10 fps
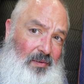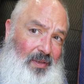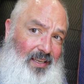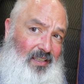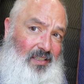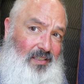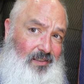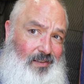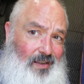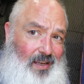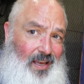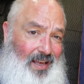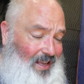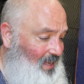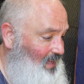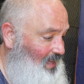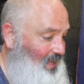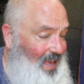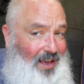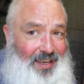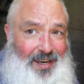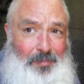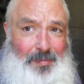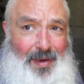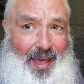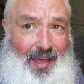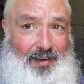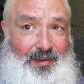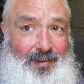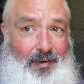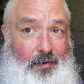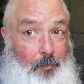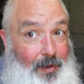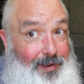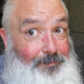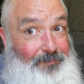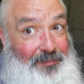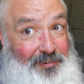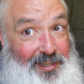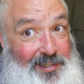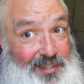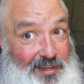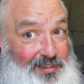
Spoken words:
because how can it be bad? But if it is, I'll